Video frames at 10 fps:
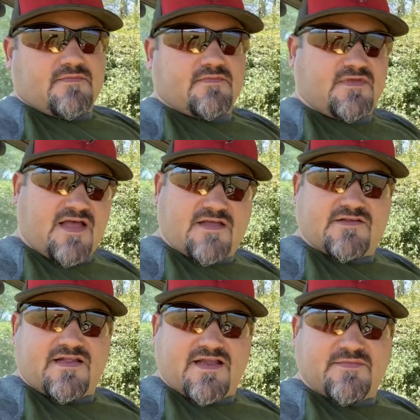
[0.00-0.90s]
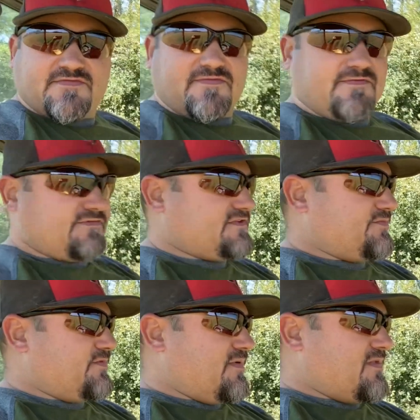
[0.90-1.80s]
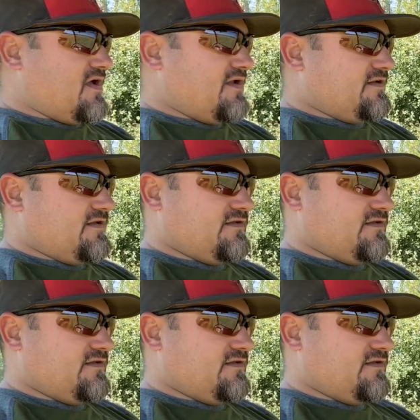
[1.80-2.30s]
God, that name is slipping my mind.